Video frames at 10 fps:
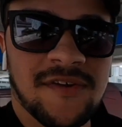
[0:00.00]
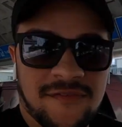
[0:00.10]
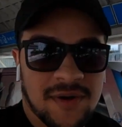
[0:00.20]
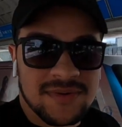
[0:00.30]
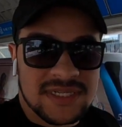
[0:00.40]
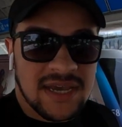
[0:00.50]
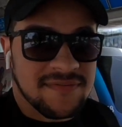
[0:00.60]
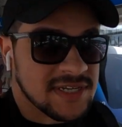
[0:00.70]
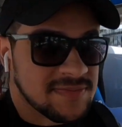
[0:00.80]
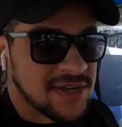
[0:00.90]
frequency of
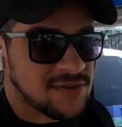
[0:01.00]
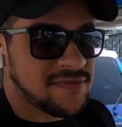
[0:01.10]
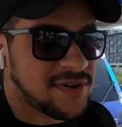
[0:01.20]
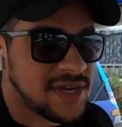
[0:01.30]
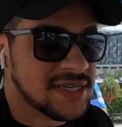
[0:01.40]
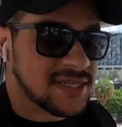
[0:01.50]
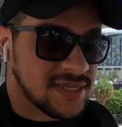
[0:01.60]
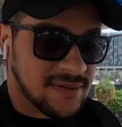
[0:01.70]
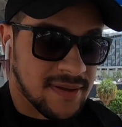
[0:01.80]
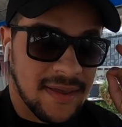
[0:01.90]
this Metromover
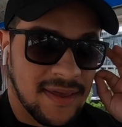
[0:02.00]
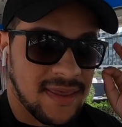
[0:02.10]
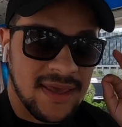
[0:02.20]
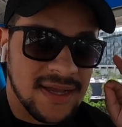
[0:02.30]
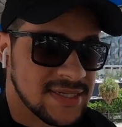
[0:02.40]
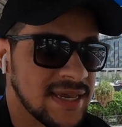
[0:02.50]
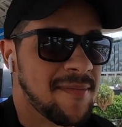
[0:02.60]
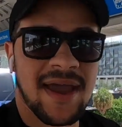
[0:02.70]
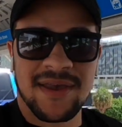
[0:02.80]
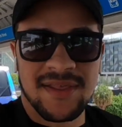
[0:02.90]
it's
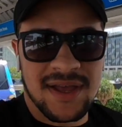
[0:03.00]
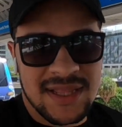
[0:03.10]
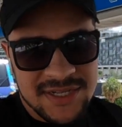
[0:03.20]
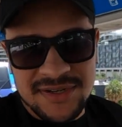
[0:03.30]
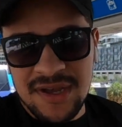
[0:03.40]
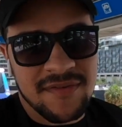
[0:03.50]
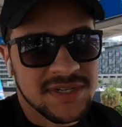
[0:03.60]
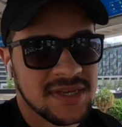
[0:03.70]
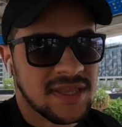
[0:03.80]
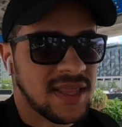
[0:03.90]
immaculate, unless there's
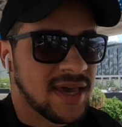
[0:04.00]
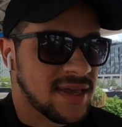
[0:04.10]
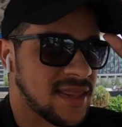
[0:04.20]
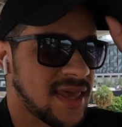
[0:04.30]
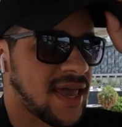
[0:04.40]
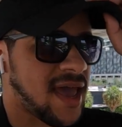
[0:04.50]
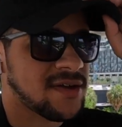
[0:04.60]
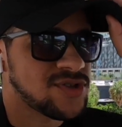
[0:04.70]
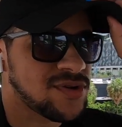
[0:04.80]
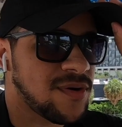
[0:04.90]
obviously a delay that they can't
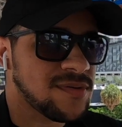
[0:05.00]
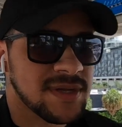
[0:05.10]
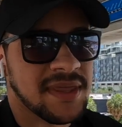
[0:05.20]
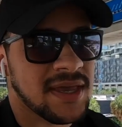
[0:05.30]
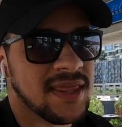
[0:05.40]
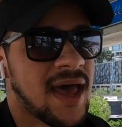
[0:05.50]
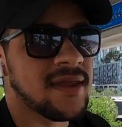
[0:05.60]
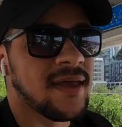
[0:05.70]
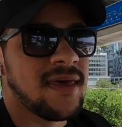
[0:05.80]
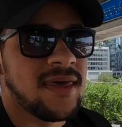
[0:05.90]
control, something like that.
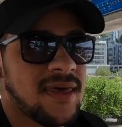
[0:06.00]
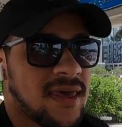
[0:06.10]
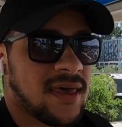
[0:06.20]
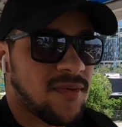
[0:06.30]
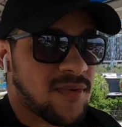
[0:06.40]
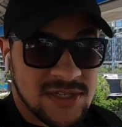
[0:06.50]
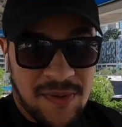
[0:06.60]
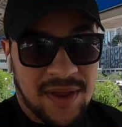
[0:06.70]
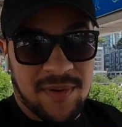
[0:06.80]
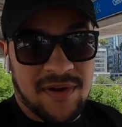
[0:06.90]
When it's
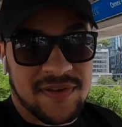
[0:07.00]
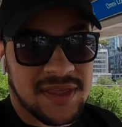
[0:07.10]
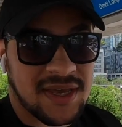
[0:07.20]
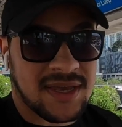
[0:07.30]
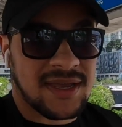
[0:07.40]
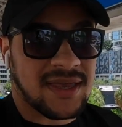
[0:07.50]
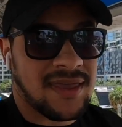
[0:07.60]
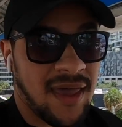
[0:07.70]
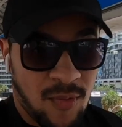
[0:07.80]
working perfectly, it